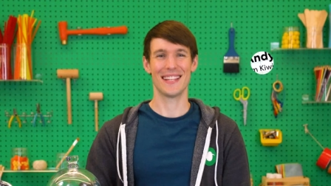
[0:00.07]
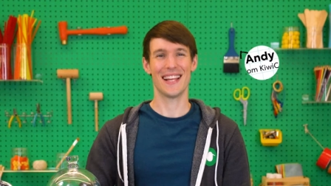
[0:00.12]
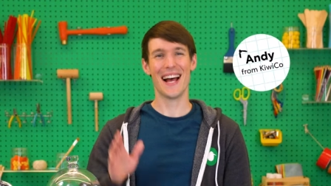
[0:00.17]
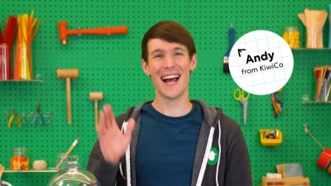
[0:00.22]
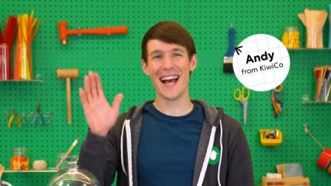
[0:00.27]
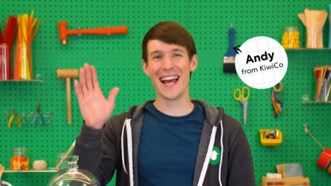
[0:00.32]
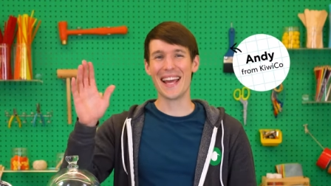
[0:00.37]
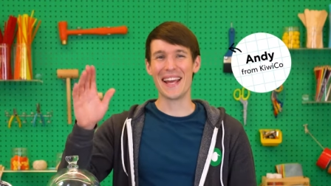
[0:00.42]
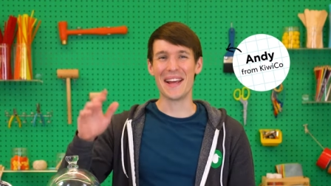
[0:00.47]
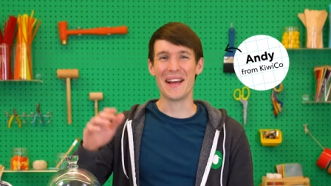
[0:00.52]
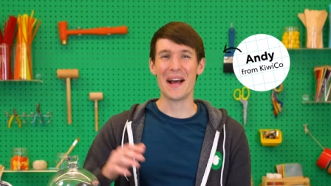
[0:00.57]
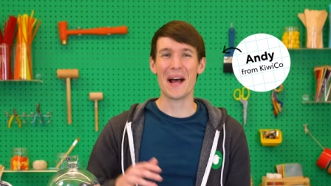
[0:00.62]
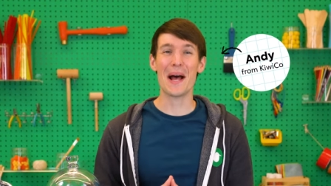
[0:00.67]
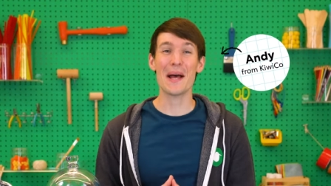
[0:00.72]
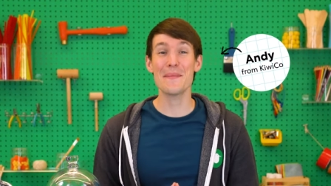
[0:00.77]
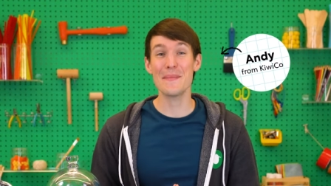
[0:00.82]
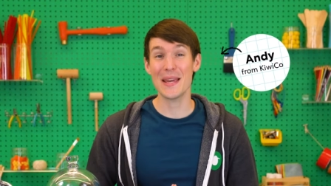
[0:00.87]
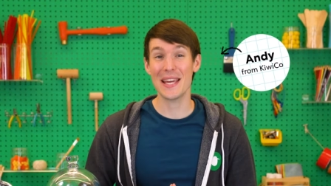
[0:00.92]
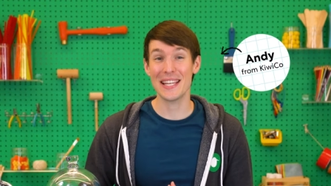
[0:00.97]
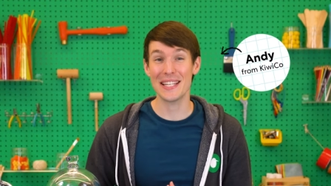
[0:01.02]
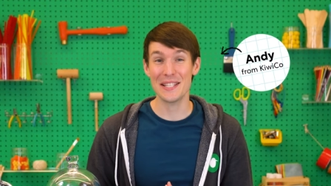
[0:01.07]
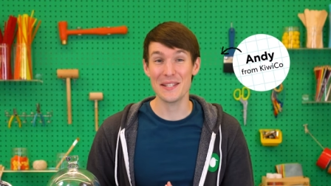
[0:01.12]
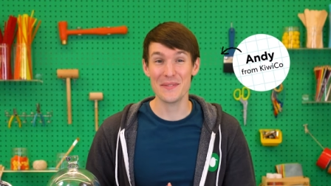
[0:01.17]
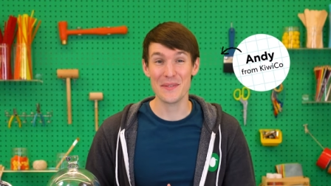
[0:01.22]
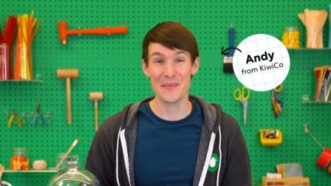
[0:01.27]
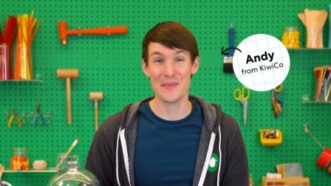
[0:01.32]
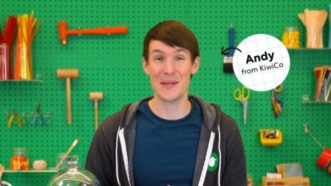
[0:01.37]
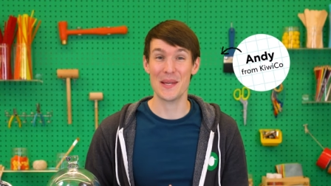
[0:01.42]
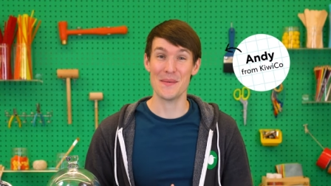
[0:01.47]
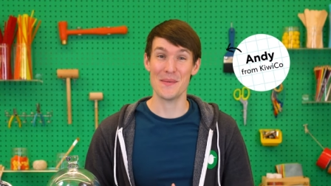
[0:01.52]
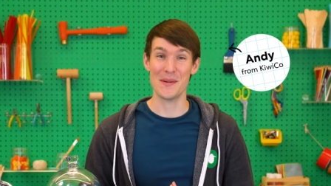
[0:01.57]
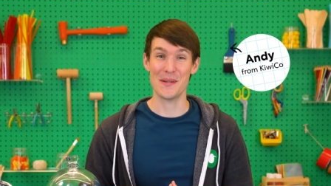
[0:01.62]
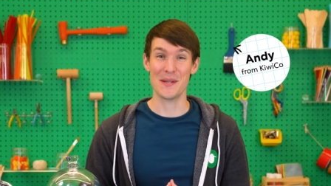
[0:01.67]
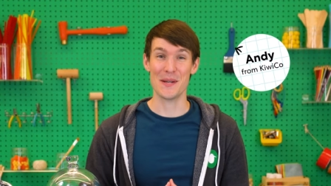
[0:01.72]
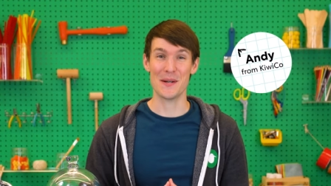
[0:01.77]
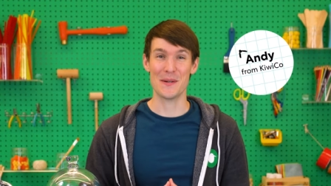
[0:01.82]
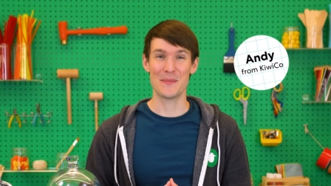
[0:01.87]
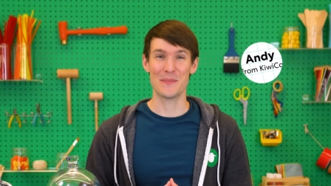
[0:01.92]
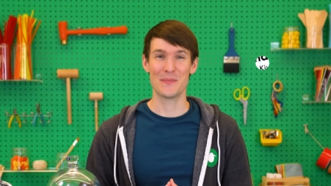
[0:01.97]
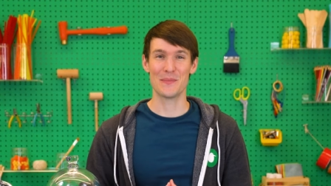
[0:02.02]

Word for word: Hi, I'm Andy from KiwiCo.